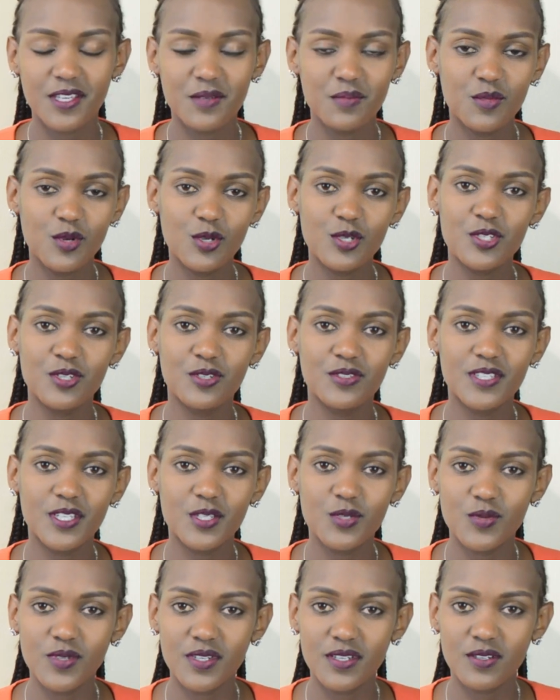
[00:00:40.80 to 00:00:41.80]
emotion
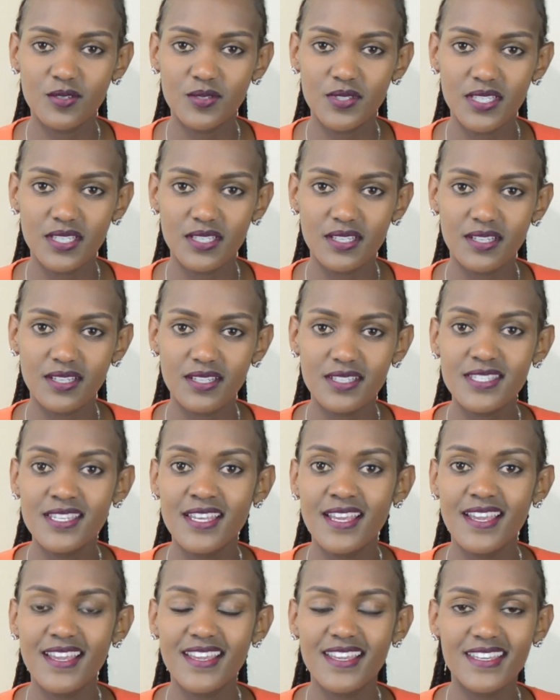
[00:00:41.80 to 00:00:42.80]
that we are looking at
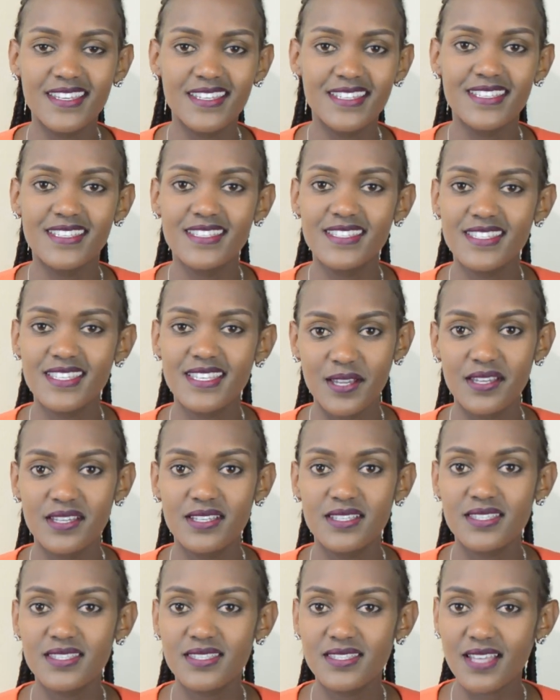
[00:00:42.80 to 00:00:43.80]
is
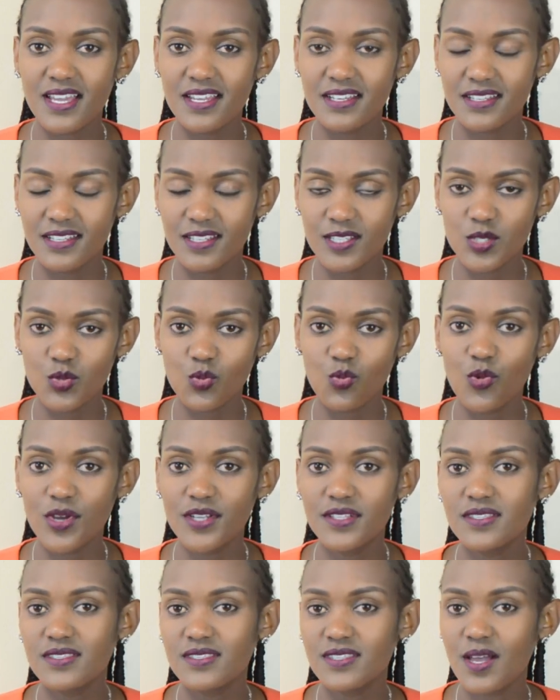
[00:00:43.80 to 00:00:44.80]
sadness.
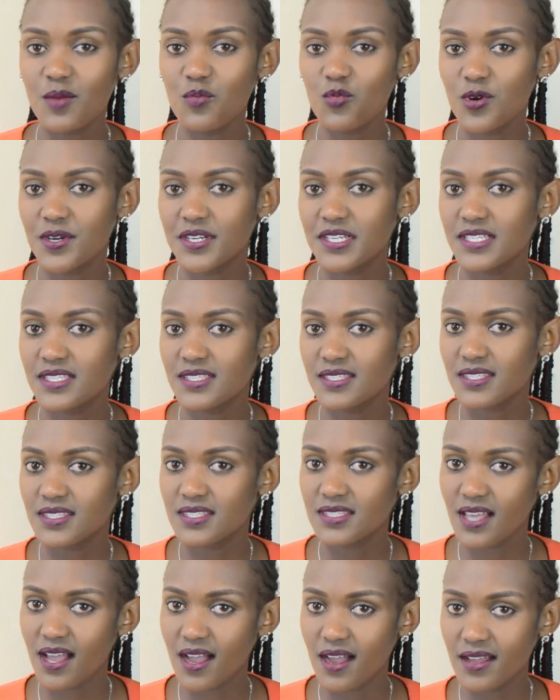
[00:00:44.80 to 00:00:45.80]
When someone is
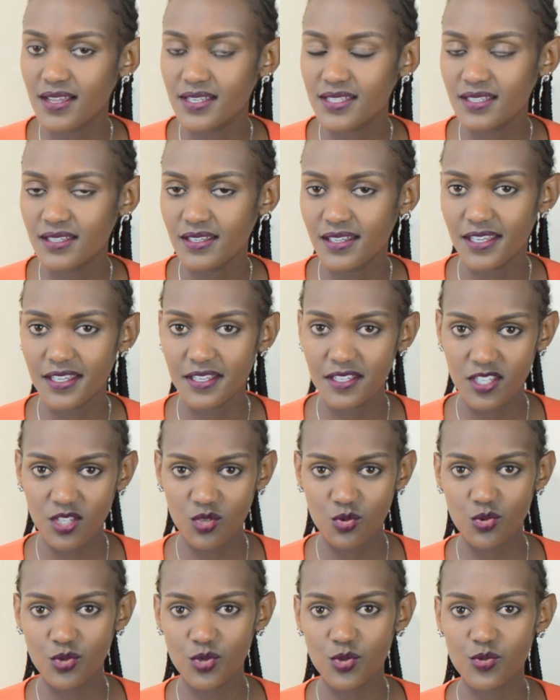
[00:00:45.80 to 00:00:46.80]
sad, in
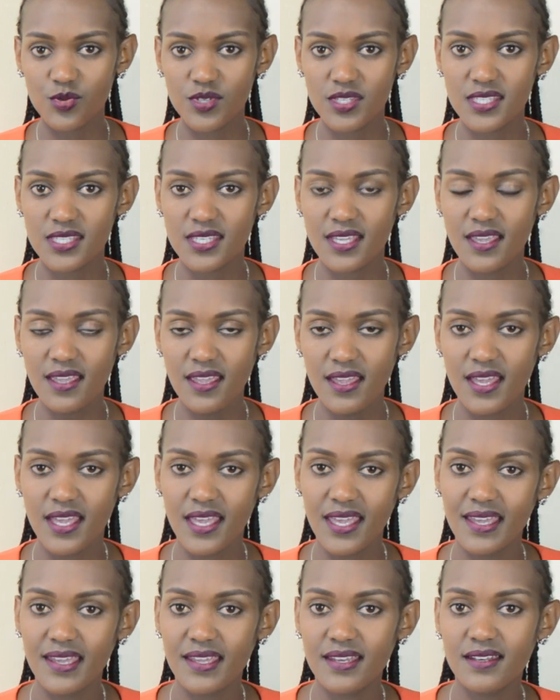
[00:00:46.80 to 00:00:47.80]
Kikuyu we say
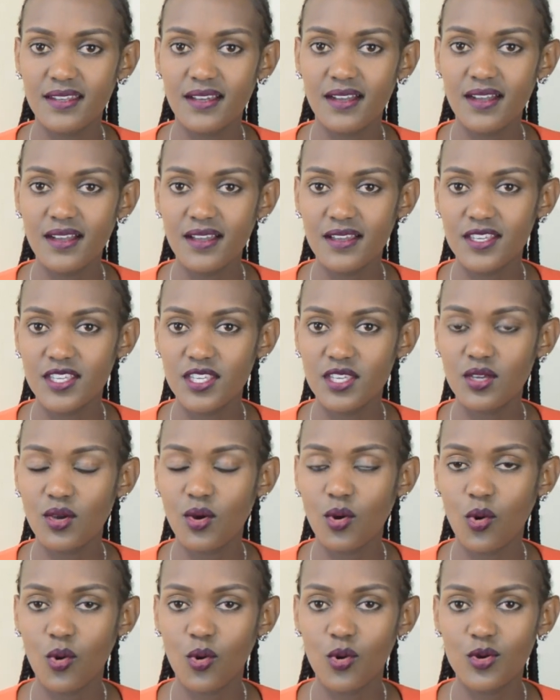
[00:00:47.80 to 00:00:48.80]
ena
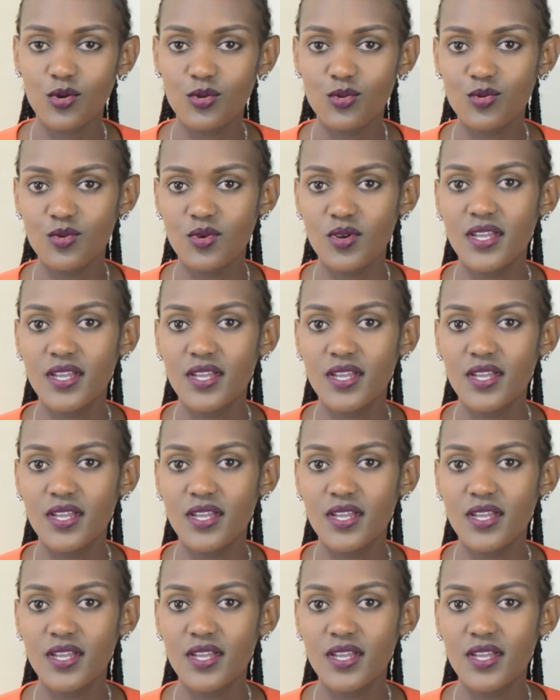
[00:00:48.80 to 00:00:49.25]
ihoru.